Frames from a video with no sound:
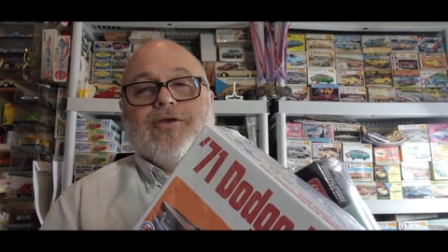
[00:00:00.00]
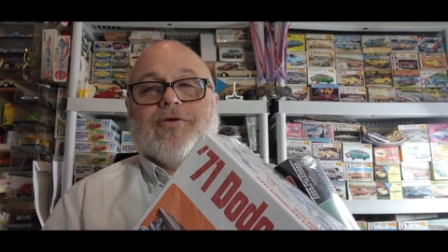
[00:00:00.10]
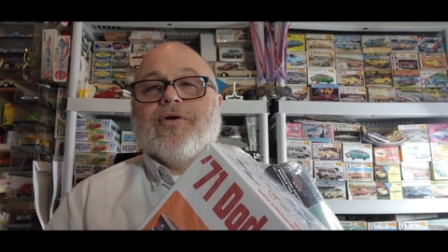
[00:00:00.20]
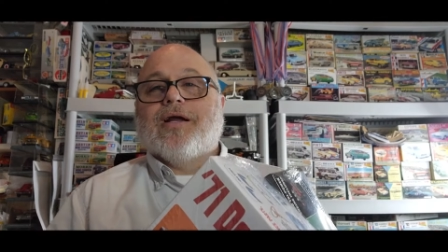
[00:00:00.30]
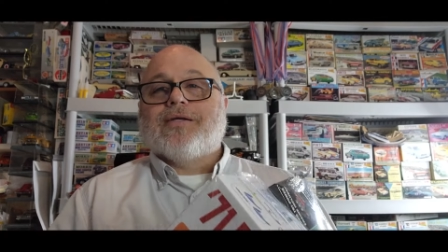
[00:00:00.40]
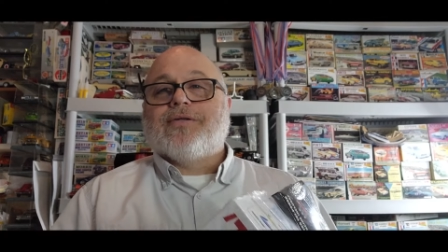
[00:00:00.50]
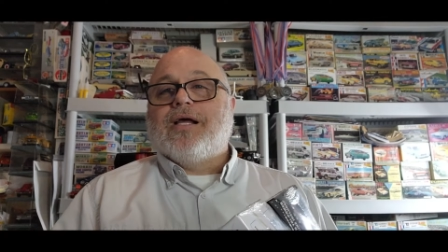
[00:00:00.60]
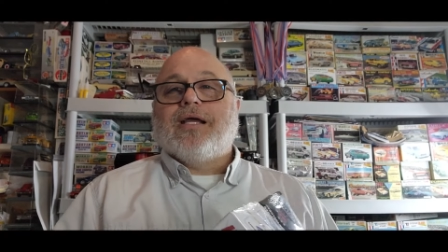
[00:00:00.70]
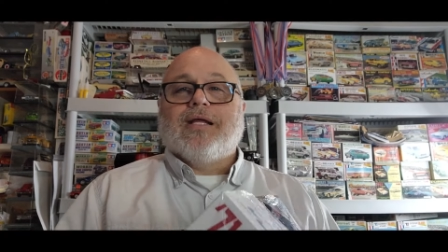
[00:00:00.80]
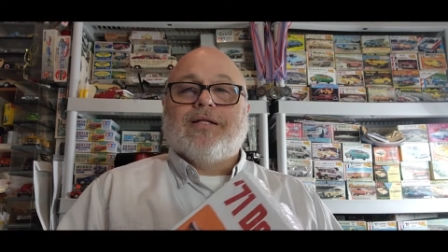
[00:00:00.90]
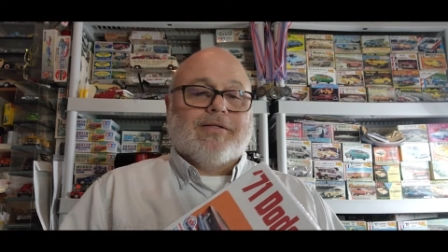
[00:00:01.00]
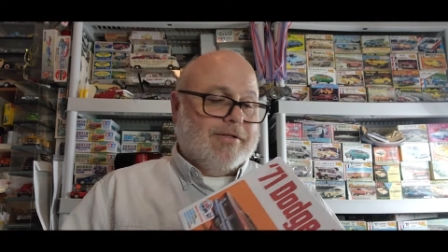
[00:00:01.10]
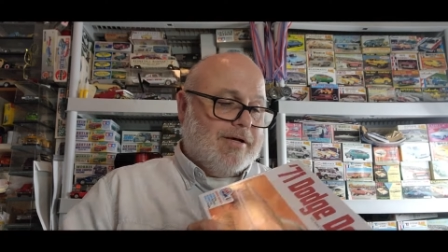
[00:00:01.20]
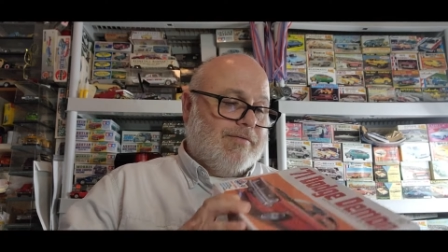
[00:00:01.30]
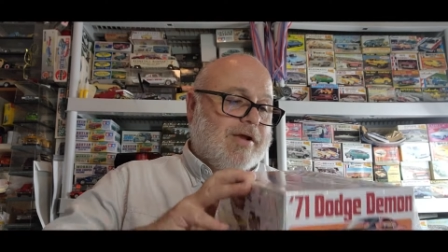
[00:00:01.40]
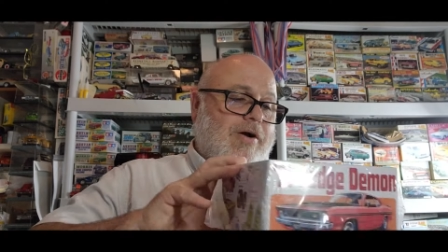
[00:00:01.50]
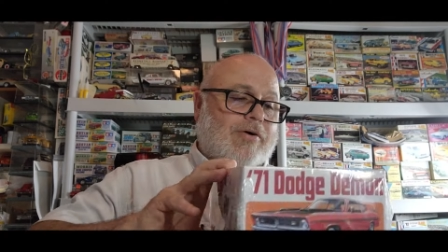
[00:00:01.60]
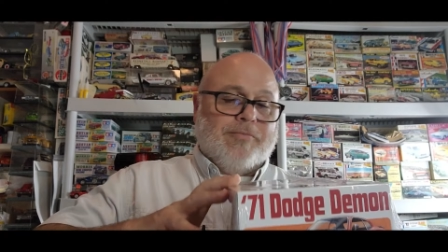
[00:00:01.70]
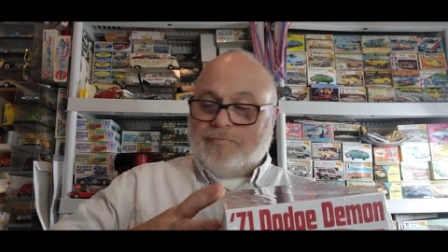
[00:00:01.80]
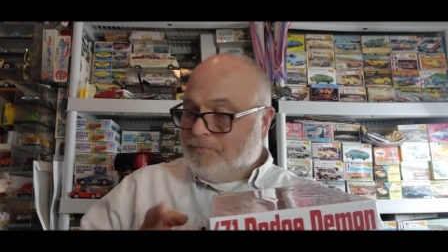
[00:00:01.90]
you, Chris Lakin. Love
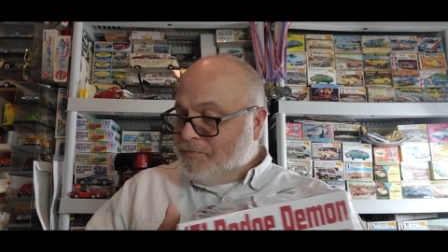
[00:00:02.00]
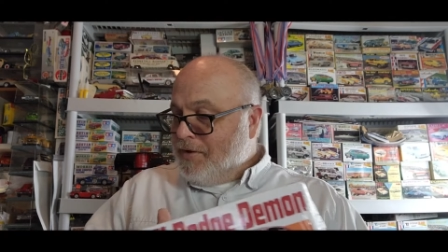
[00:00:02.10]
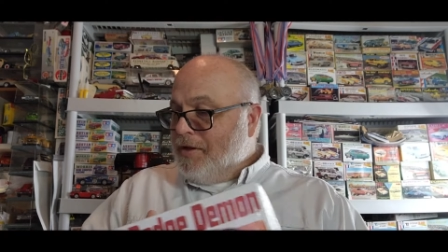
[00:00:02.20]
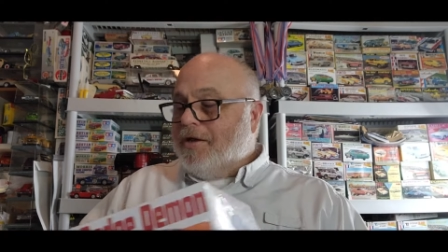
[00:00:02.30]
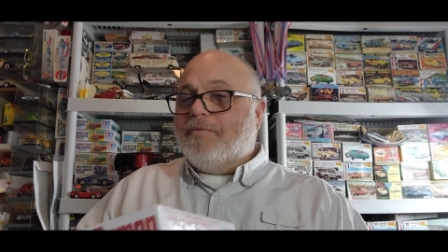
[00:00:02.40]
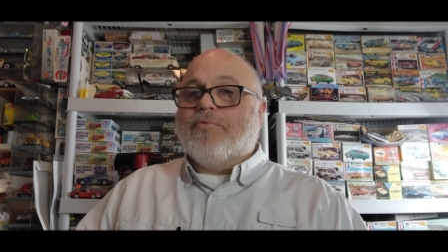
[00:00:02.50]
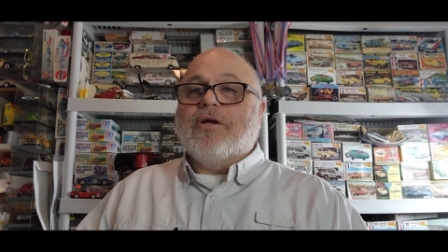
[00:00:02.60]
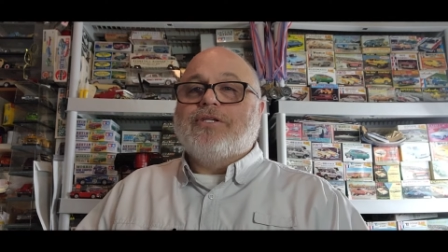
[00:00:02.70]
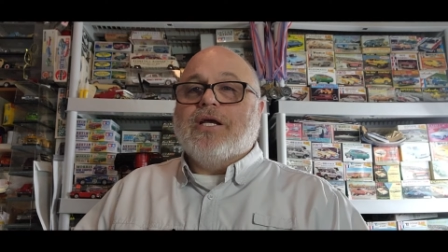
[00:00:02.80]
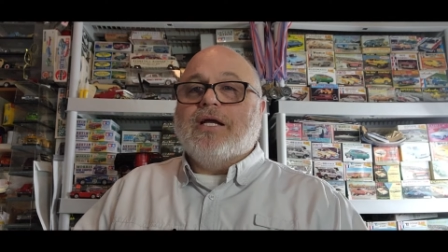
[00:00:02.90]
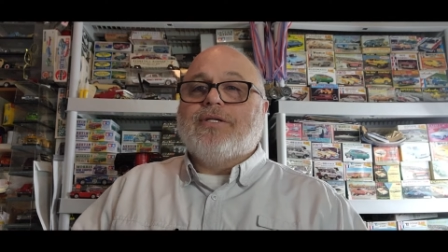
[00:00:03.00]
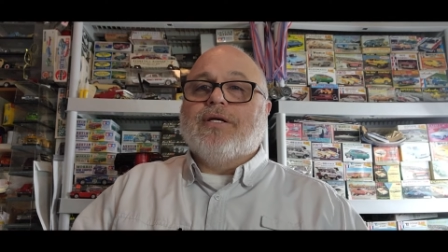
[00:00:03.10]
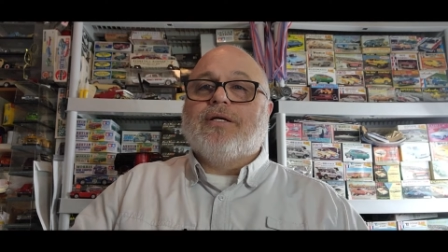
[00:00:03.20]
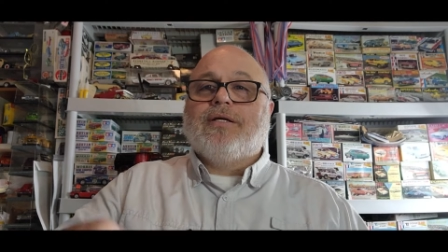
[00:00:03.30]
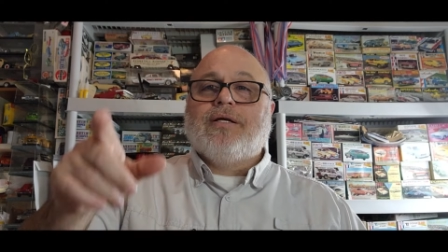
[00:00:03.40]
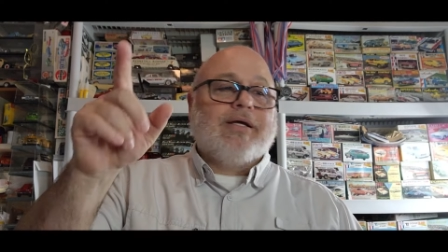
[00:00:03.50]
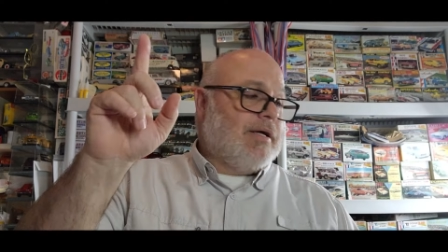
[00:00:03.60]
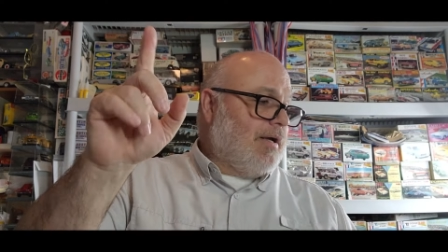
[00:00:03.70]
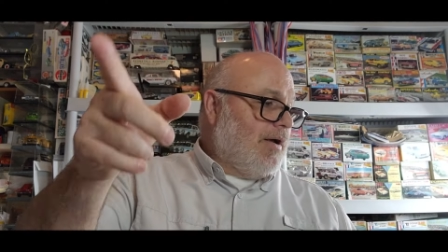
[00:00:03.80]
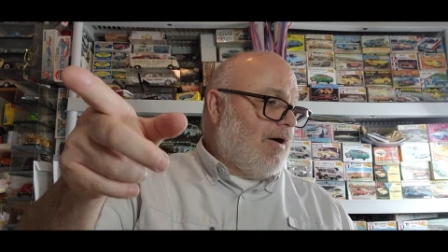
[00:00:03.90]
y'all. Appreciate you.
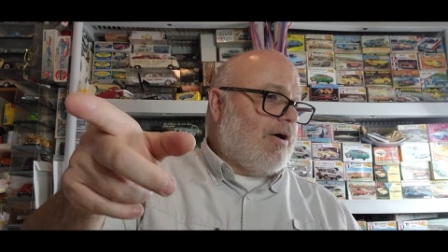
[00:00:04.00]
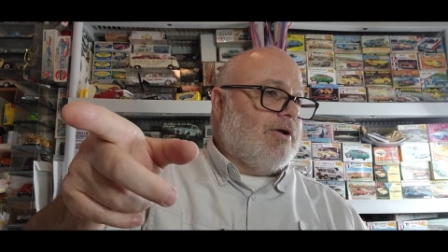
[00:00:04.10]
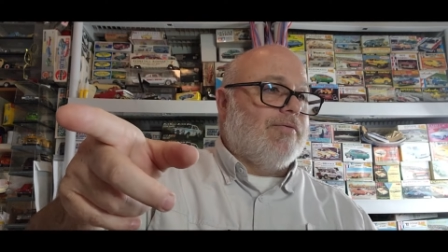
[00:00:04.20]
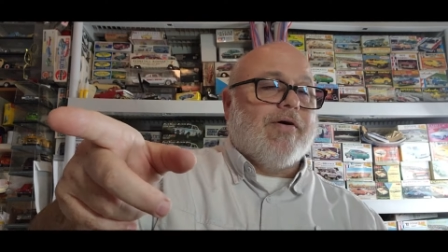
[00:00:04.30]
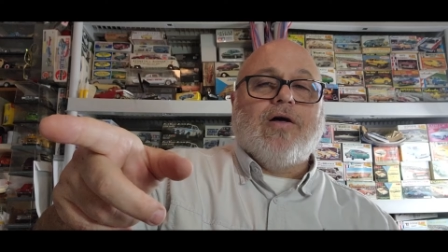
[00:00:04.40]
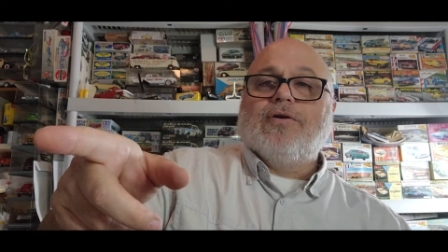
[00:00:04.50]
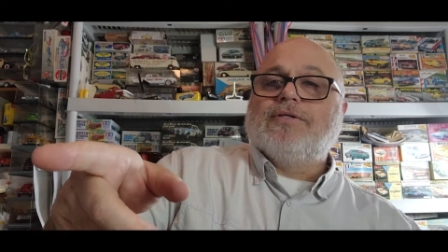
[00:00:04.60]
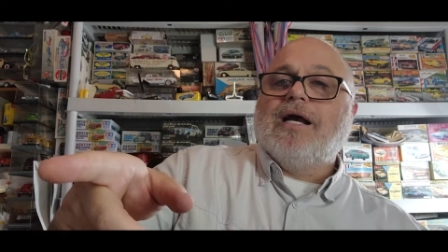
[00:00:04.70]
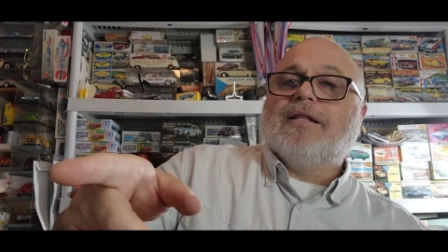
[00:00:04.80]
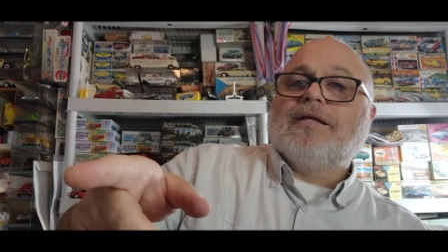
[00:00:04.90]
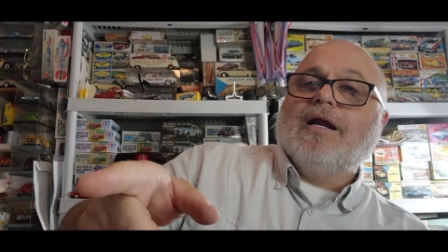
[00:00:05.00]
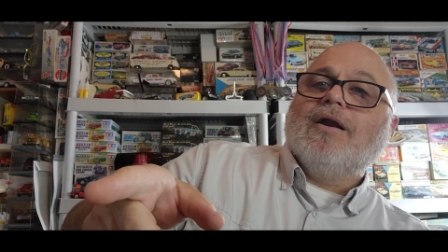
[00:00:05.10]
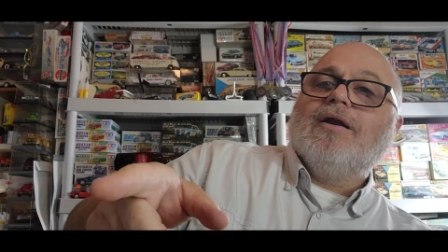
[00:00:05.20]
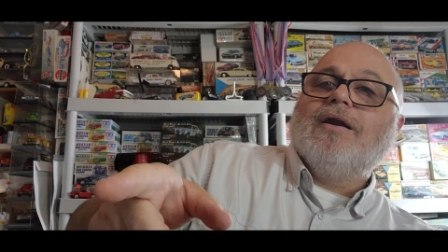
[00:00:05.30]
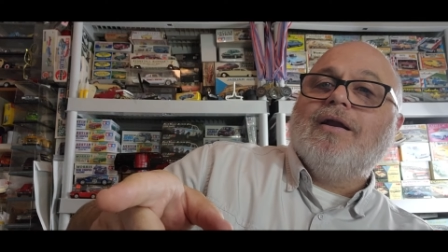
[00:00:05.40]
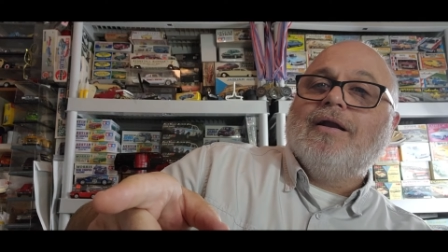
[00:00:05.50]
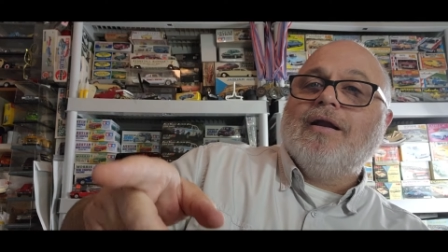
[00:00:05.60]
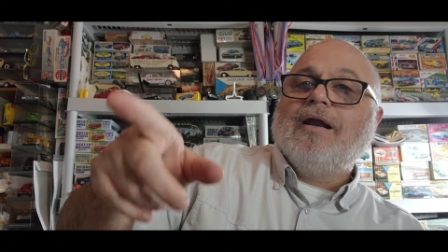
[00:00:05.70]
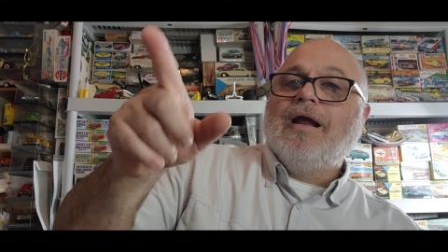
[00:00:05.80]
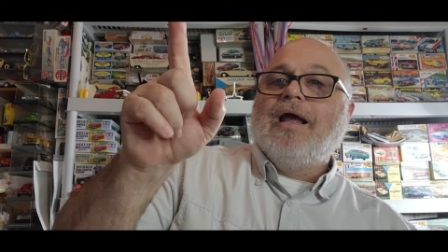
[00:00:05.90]
All you fathers out there,
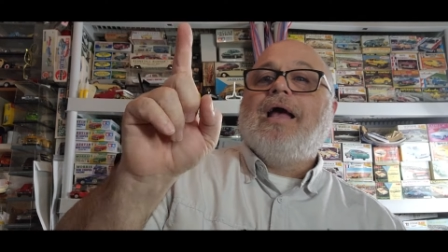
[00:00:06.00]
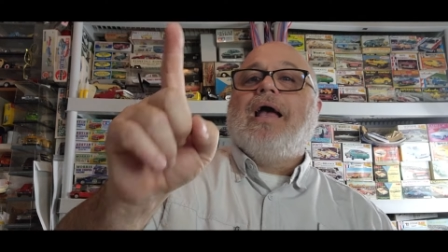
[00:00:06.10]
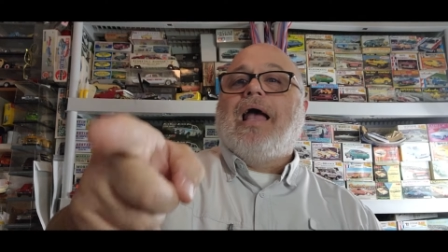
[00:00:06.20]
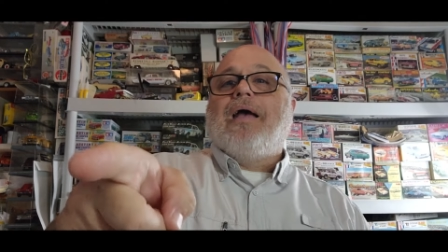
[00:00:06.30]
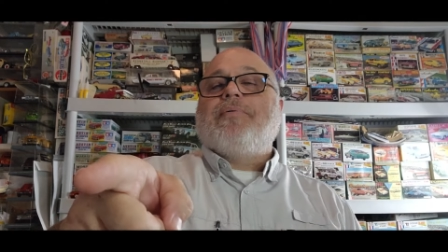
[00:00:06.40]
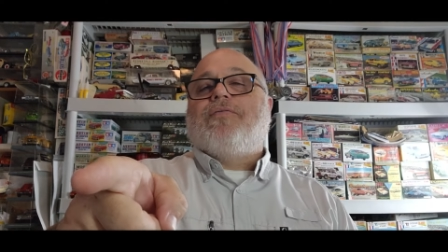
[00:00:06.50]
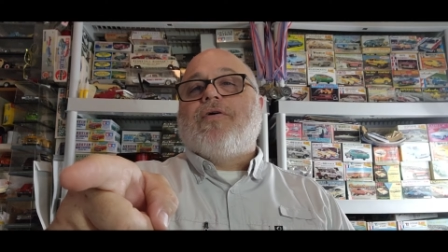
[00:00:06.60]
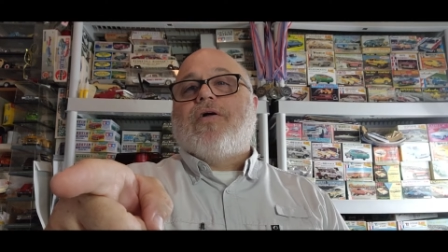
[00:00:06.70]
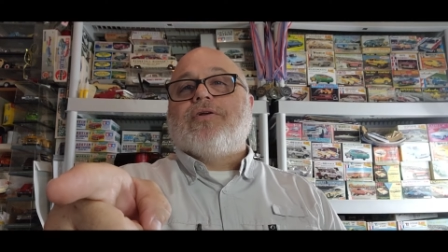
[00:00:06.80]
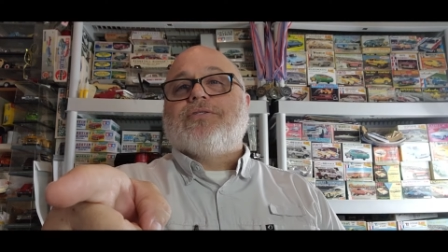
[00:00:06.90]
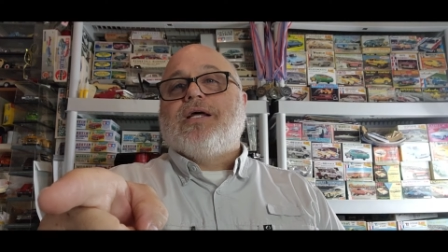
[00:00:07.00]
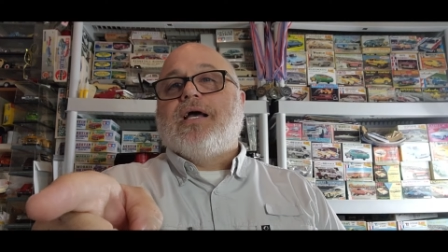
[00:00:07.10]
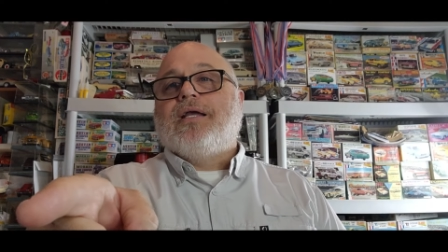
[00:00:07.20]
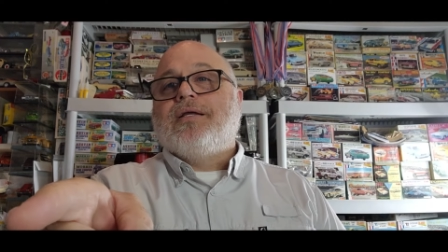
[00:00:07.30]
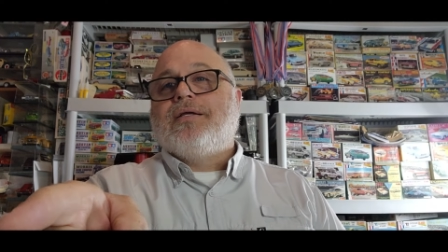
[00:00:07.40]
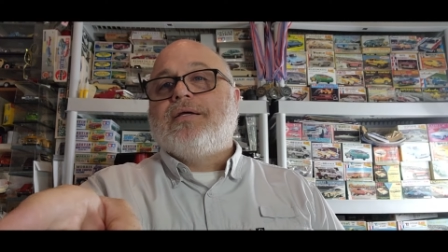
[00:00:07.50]
happy Father's Day.